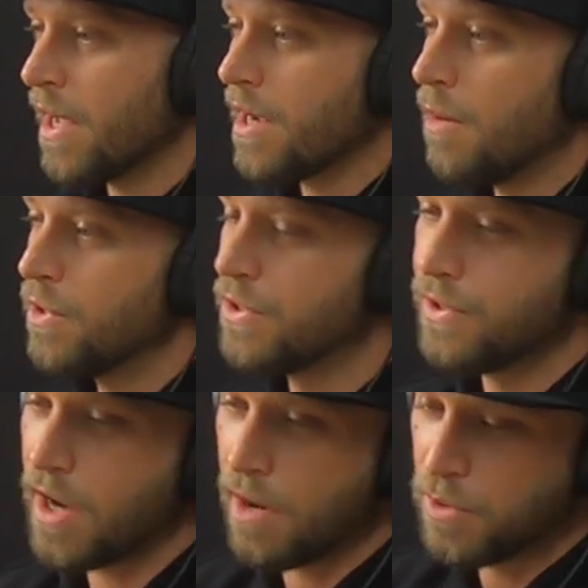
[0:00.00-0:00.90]
Like I
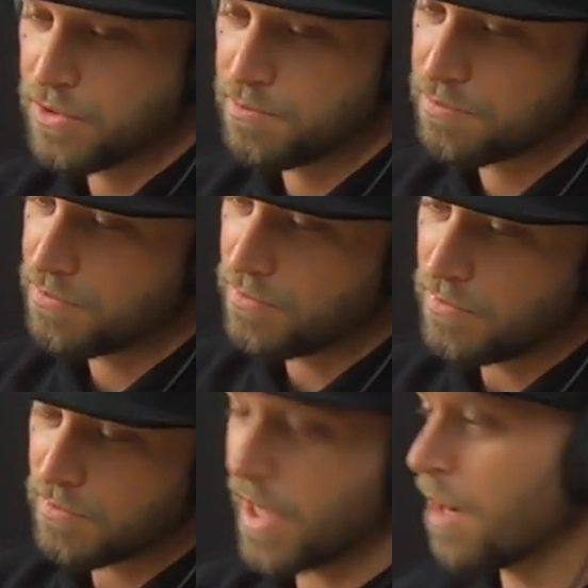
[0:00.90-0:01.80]
would I would
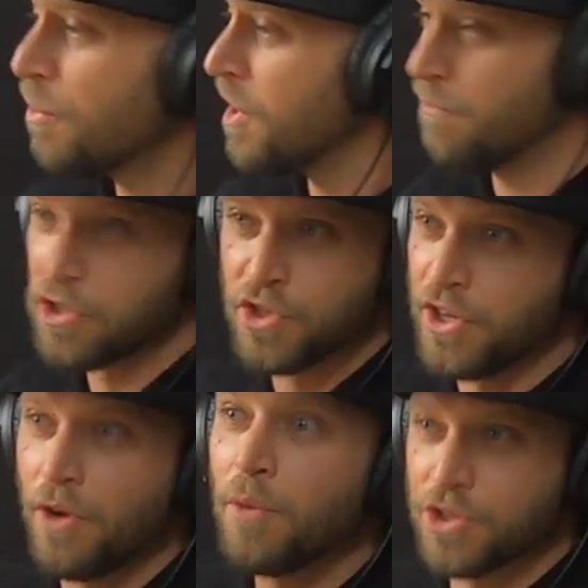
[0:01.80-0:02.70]
like I'm pretty
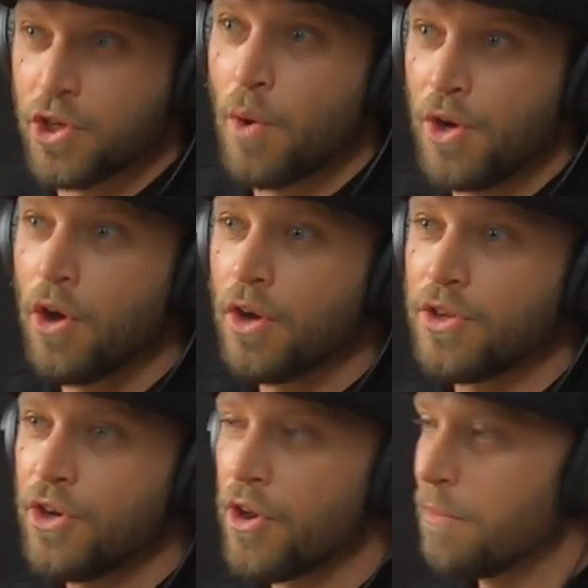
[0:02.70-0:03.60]
vigilant on what's going
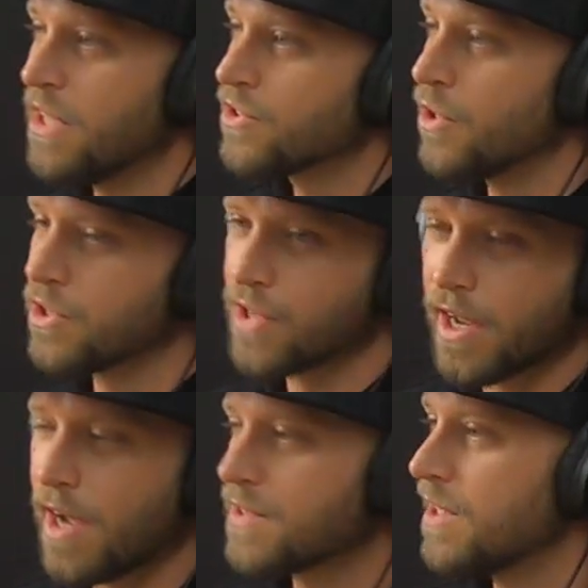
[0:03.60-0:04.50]
on. You know yeah, what yeah, I mean? Yeah. So it's
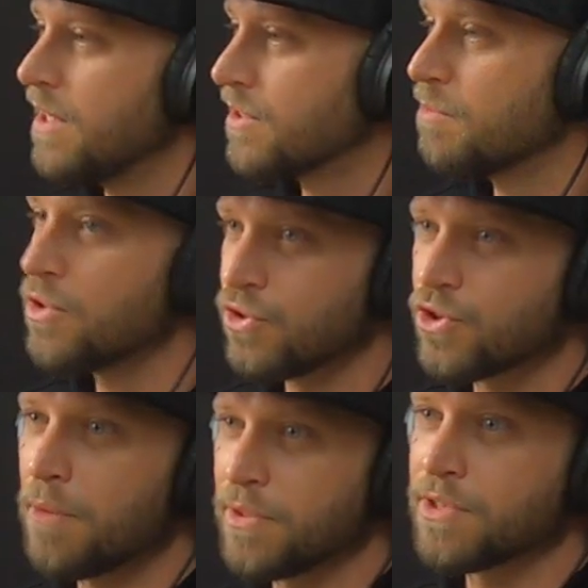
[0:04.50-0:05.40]
like I see some dudes
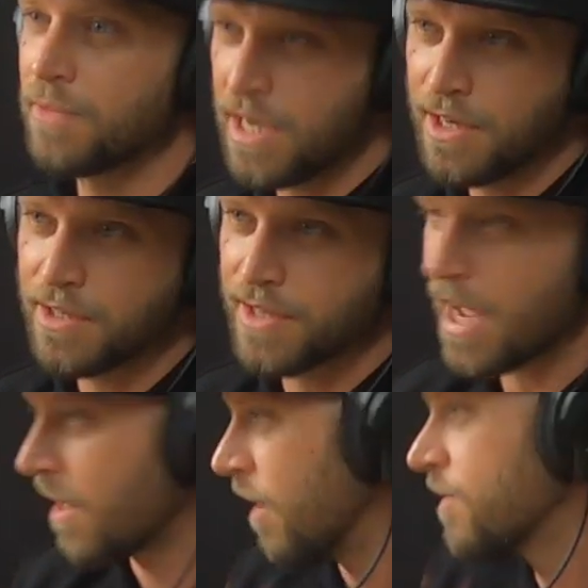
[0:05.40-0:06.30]
dropping some heat that
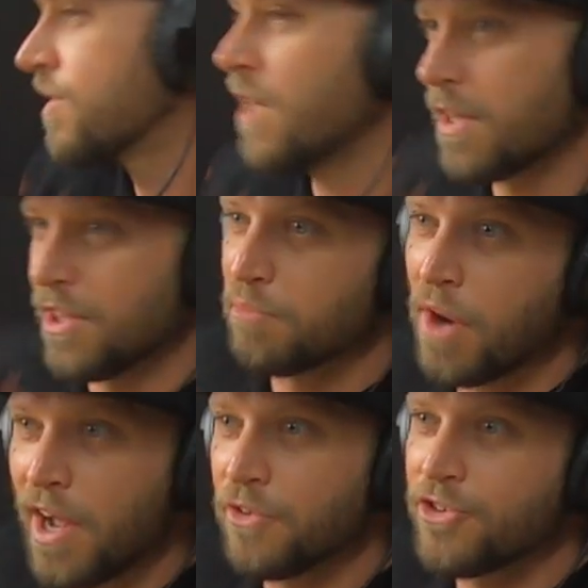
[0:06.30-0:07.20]
that got stuck in the
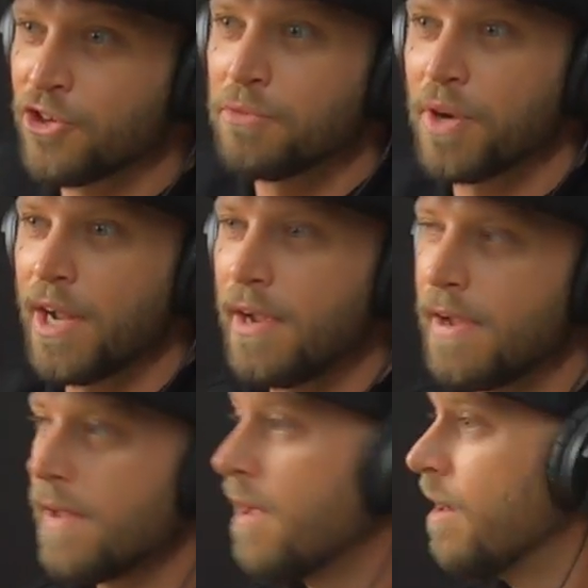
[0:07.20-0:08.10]
pile too, but
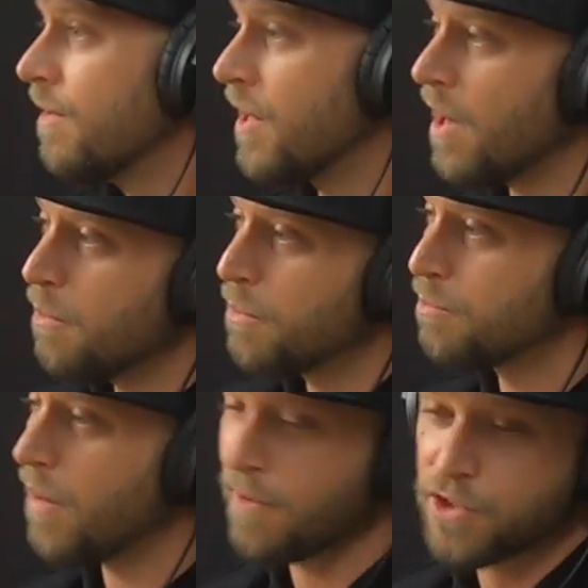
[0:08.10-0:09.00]
then I would
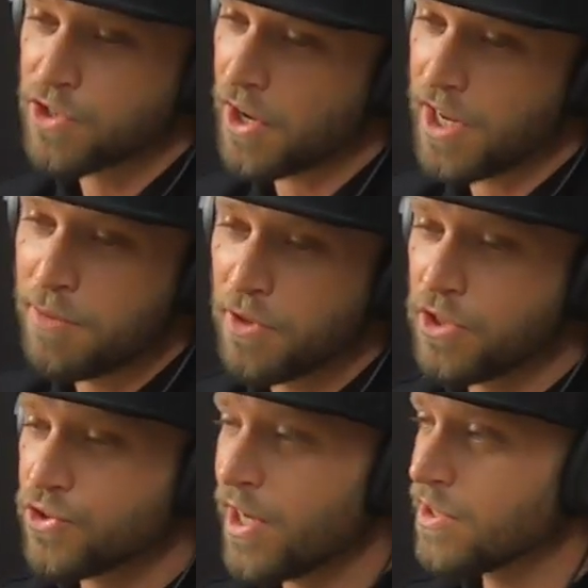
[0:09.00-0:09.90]
I've just got an
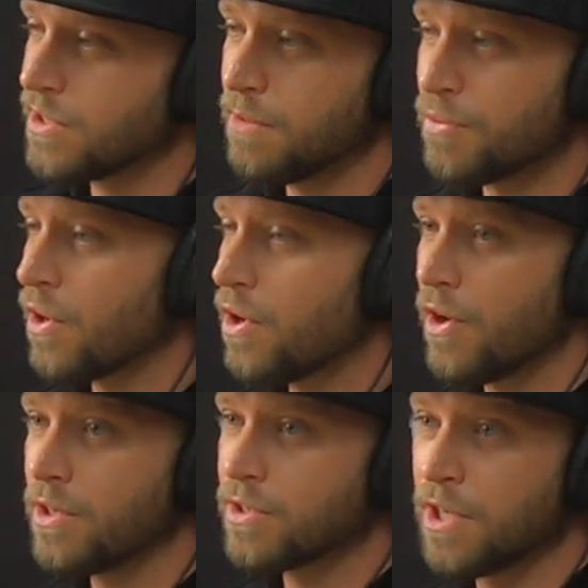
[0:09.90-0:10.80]
email address to the broke
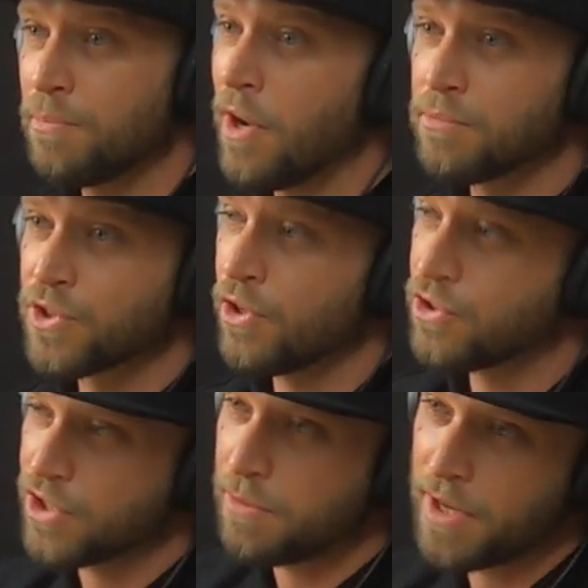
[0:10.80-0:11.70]
artist hip hop show
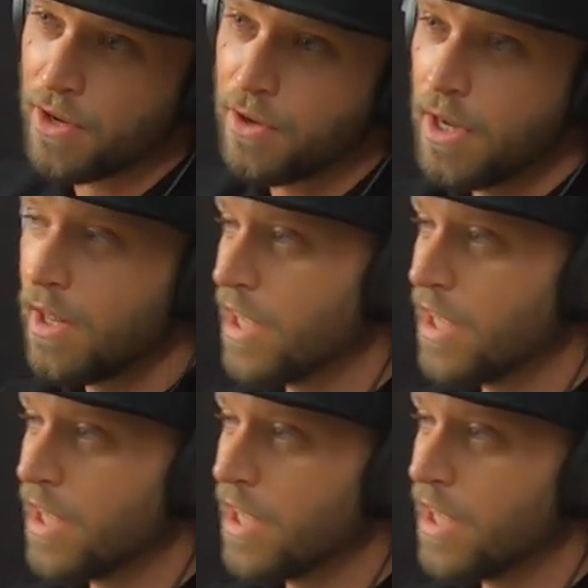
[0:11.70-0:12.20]
at Gmail.